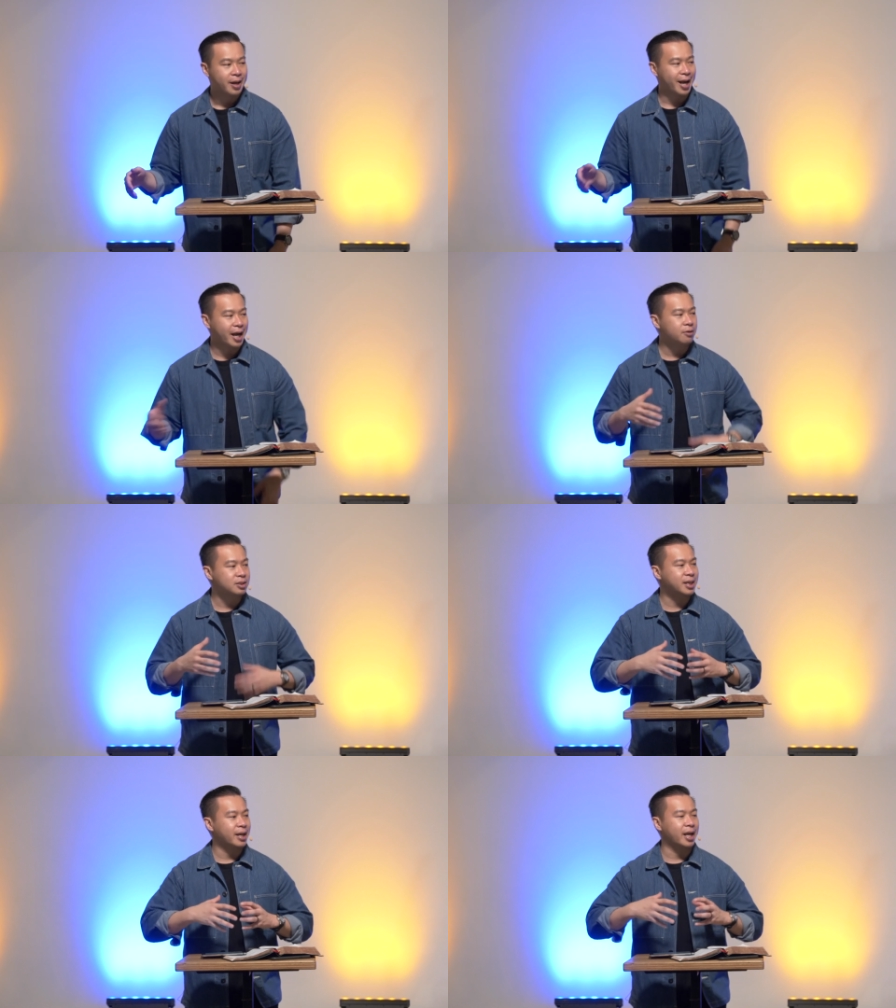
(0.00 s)
And then it
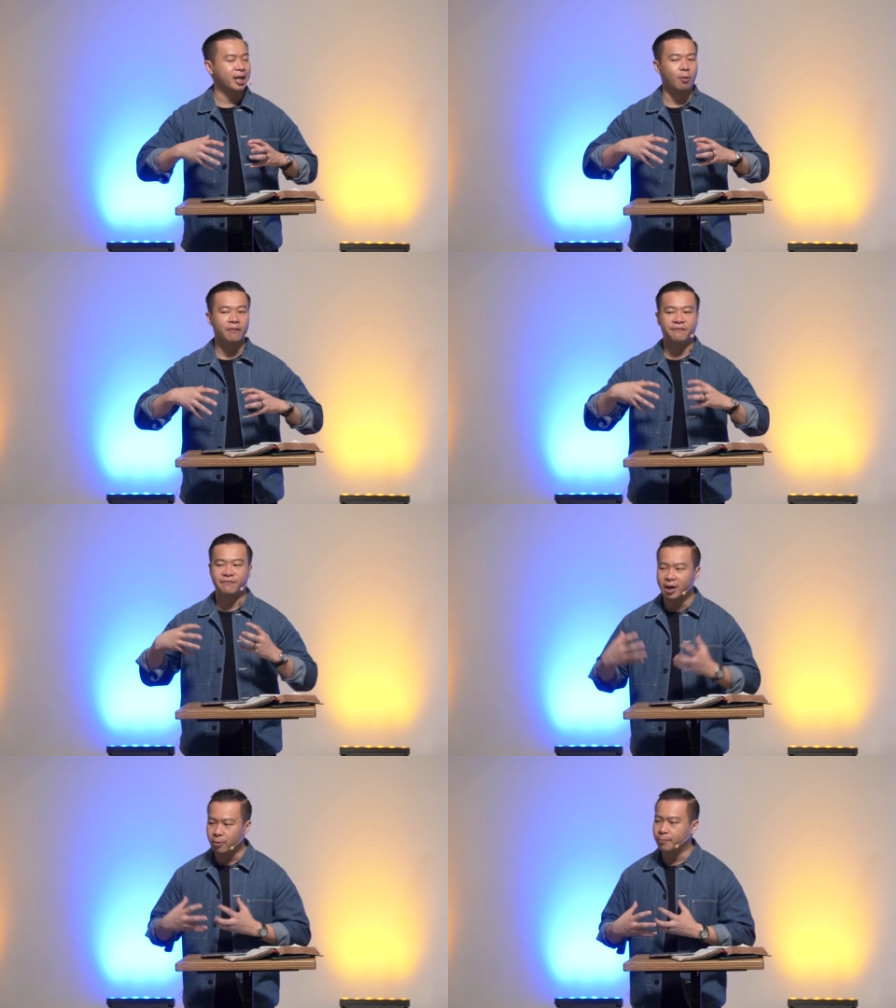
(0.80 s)
was said that they were
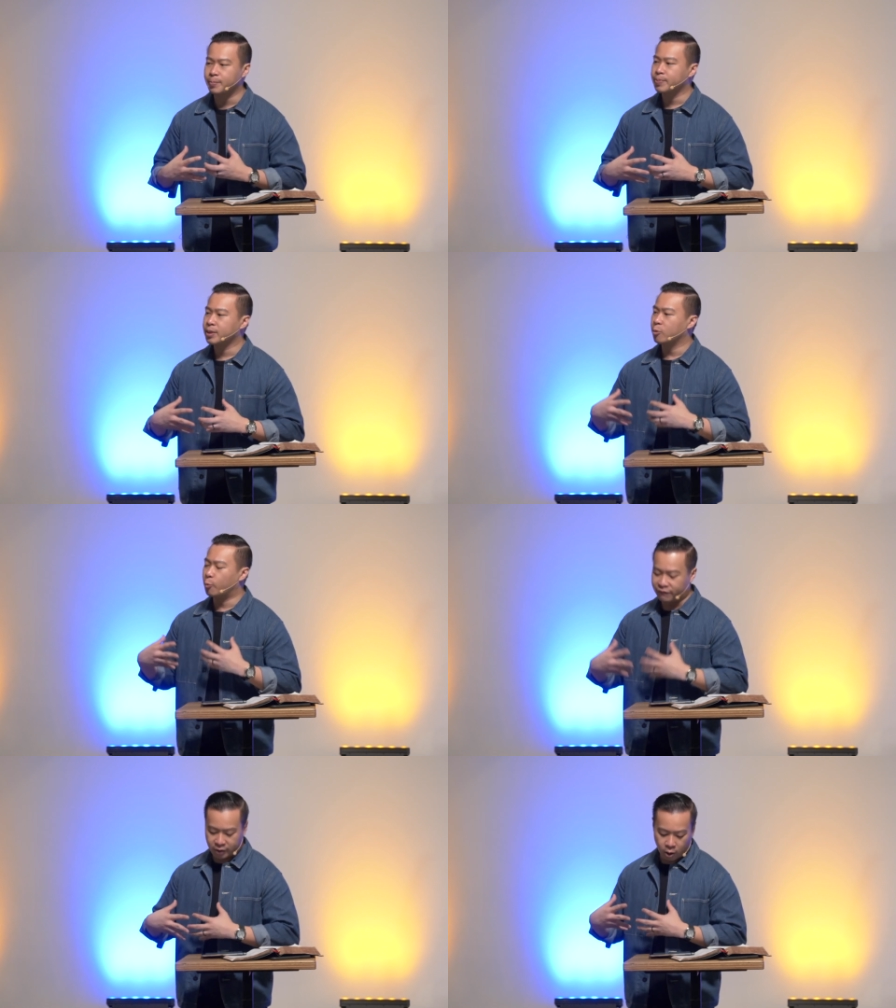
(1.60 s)
filled
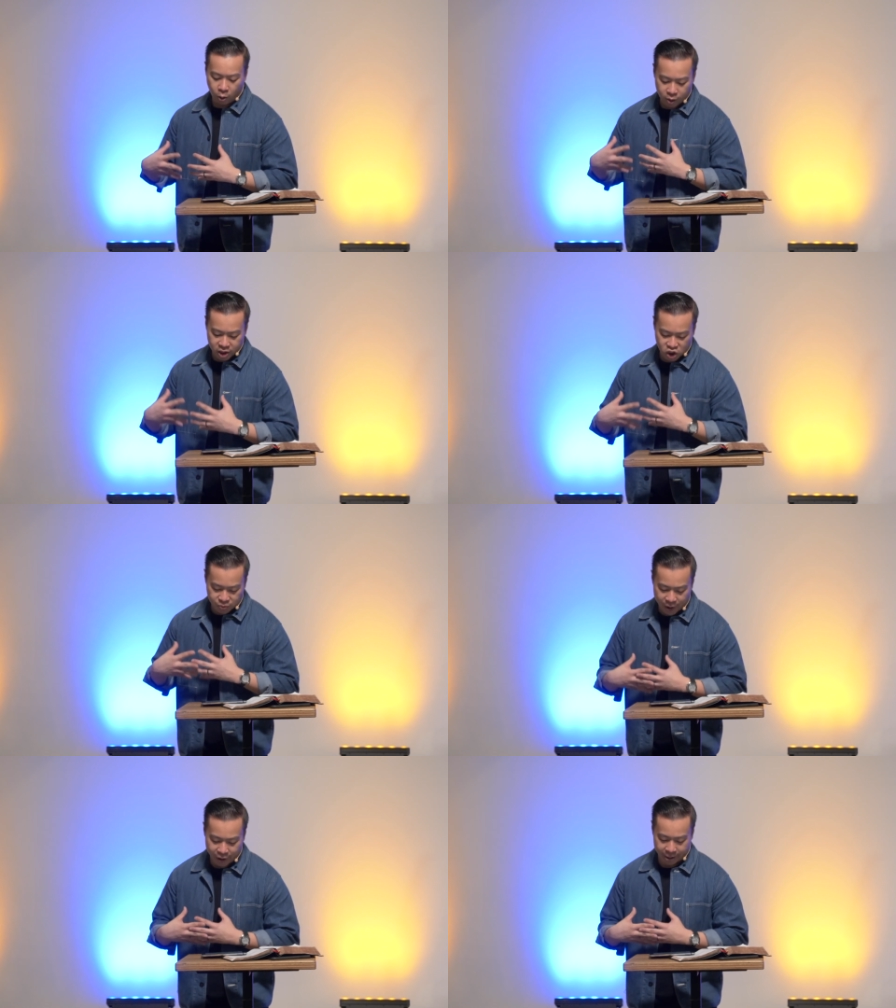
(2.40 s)
with the Holy
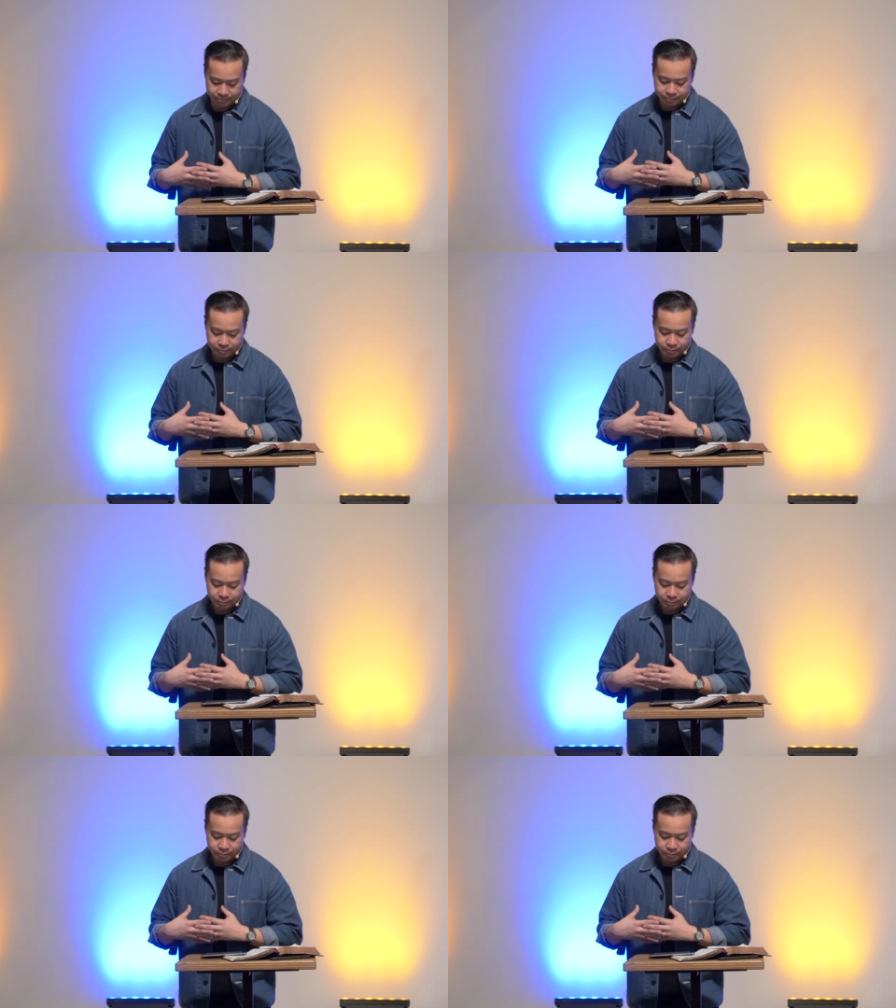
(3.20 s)
Spirit.